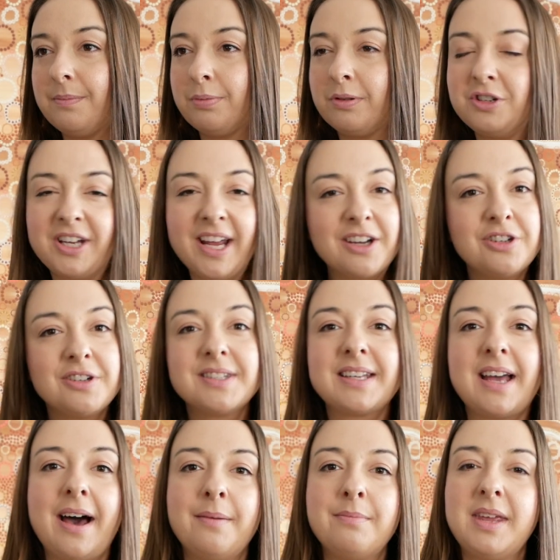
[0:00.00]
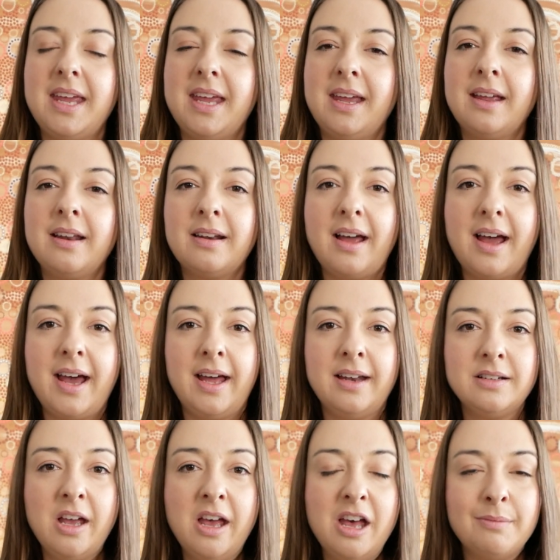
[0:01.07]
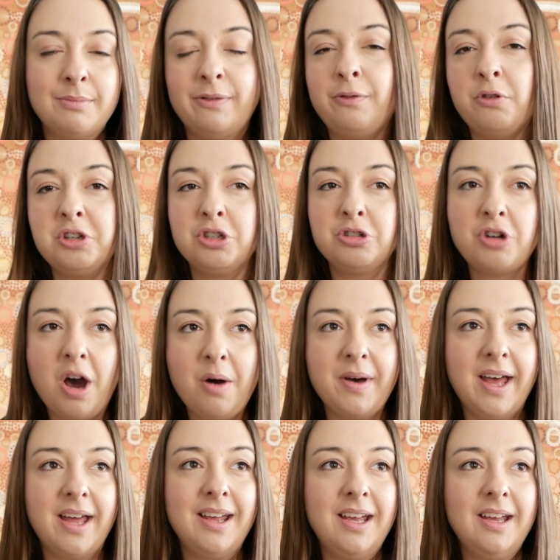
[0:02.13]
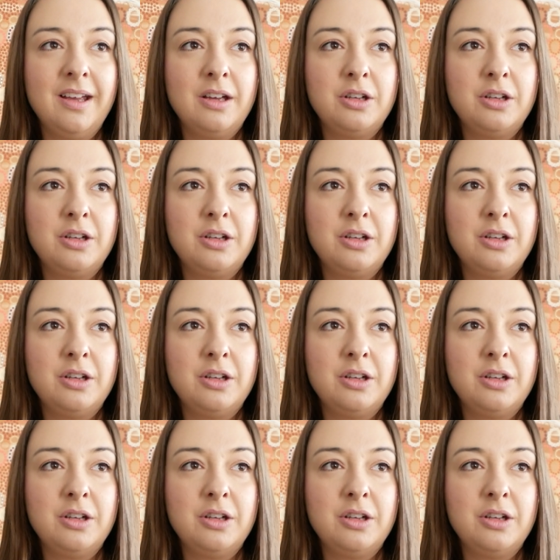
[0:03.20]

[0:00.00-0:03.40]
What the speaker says: projections come in, and before you know it,